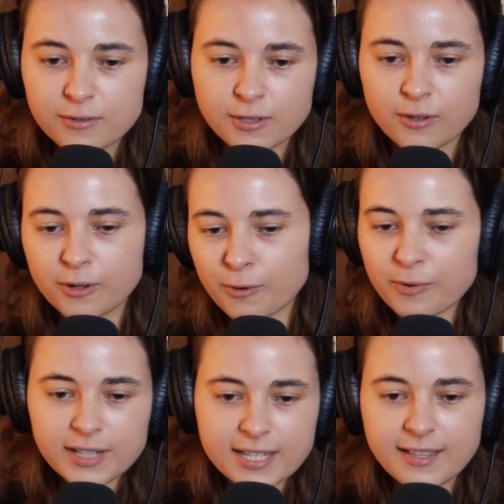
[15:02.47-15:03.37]
So
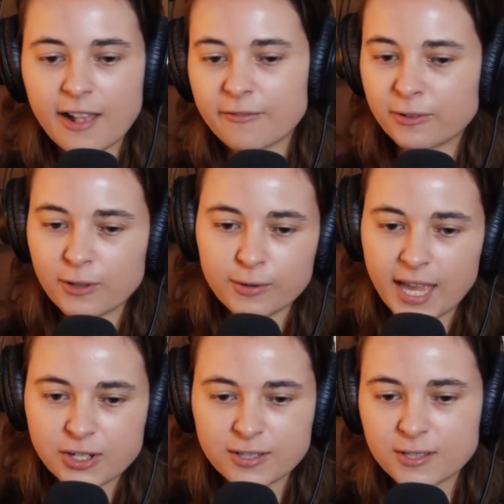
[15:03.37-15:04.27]
guerrilla style for
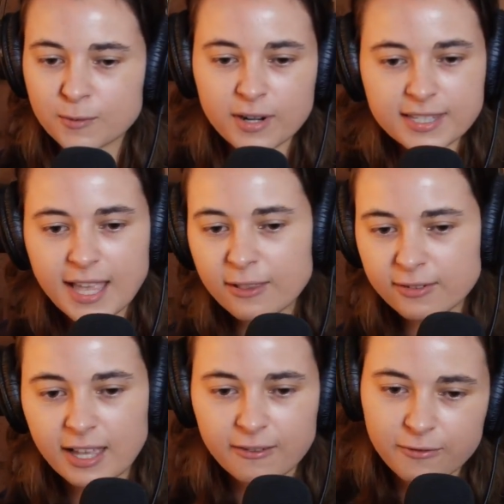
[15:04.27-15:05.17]
locations, what does that look
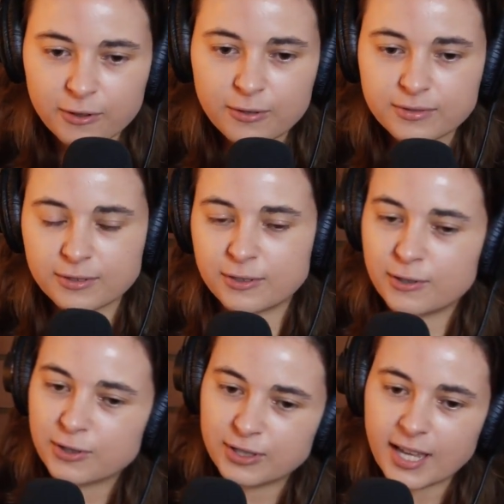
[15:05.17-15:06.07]
like for you? Do
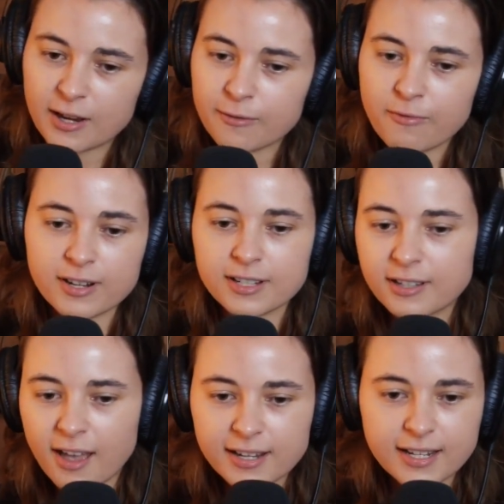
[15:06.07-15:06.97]
you just kind of run and
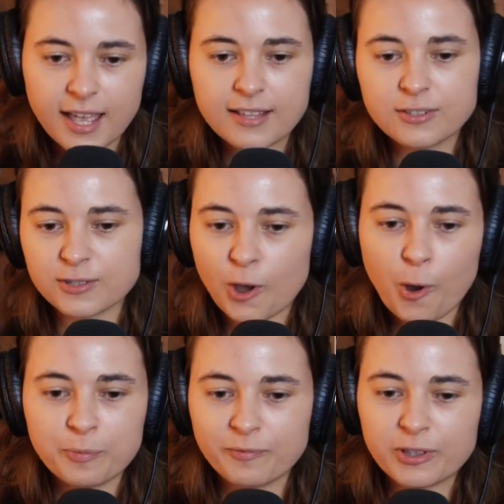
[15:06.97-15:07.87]
gun it and just
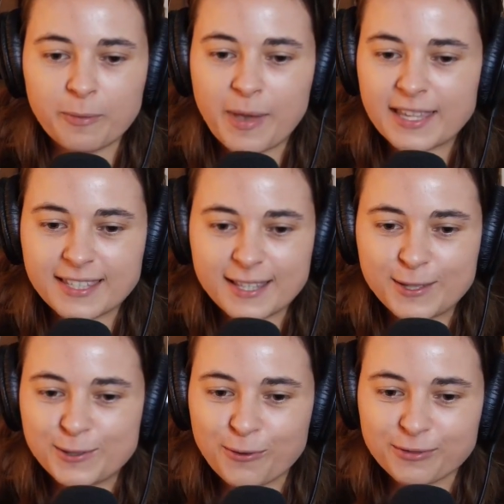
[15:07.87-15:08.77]
hope for the best that
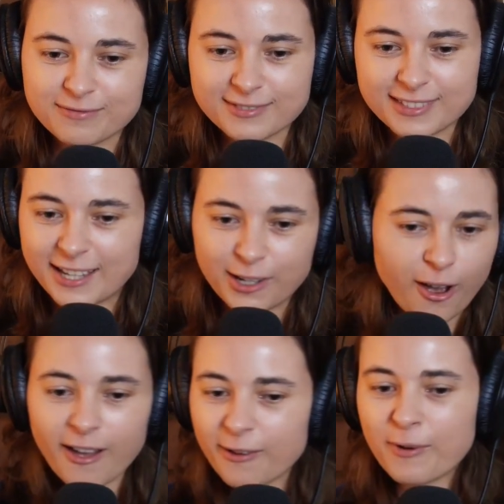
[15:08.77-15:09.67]
you don't get
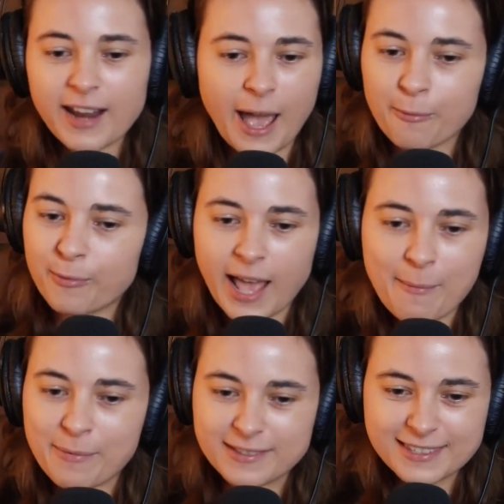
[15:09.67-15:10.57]
caught? What
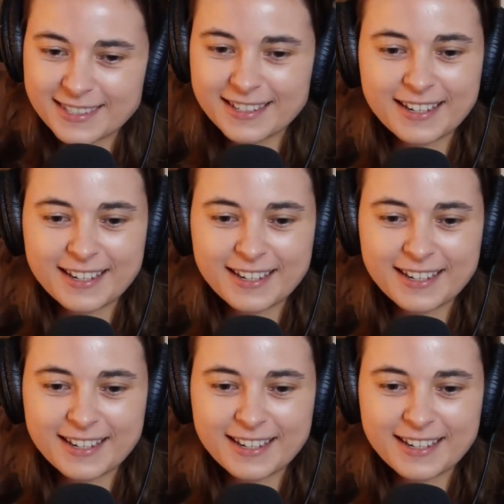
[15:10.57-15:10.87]
happens?